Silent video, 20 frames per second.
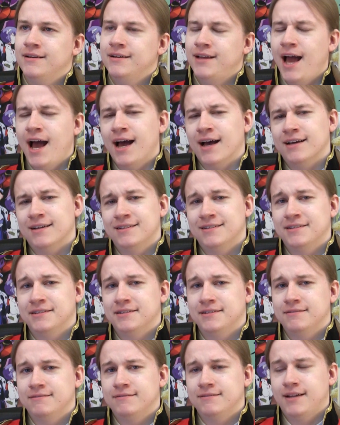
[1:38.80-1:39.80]
Yeah,
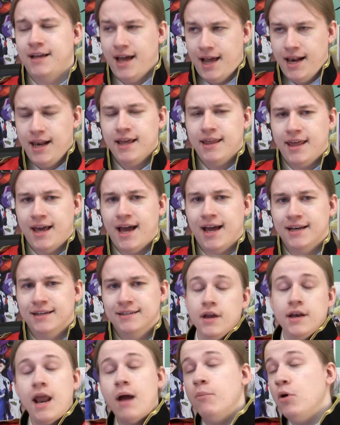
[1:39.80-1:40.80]
kinda like that.
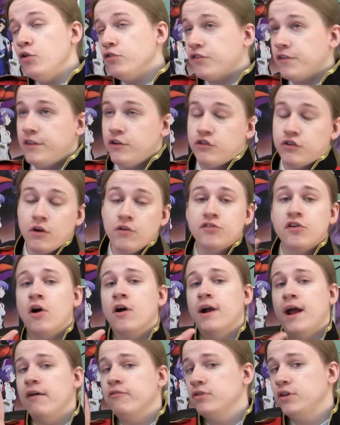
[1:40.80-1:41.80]
Now, most of these shows are
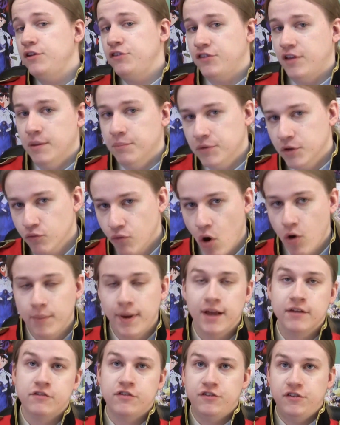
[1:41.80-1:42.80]
heavily steeped in
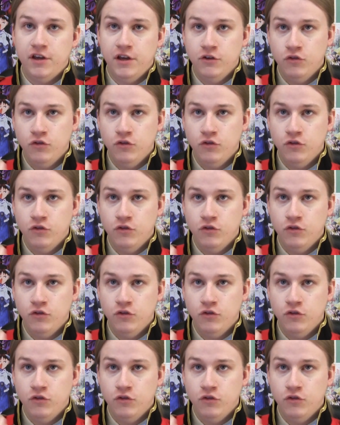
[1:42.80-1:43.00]
romance, see